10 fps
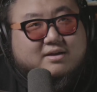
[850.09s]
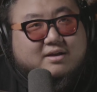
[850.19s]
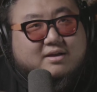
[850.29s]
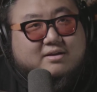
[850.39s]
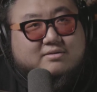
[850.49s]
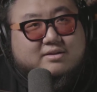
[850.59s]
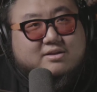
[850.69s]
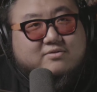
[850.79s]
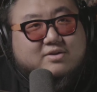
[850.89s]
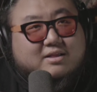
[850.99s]

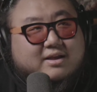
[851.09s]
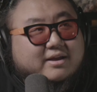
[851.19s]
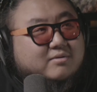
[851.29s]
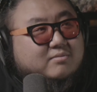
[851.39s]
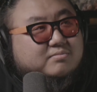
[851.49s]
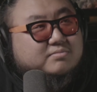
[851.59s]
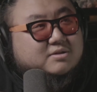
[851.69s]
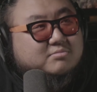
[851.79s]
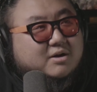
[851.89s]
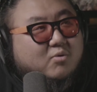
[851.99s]
Then you've got, like,
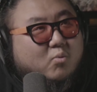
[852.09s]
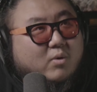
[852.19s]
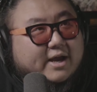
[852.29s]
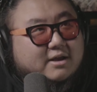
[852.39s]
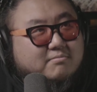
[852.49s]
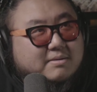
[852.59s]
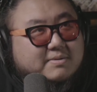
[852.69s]
some kind of white,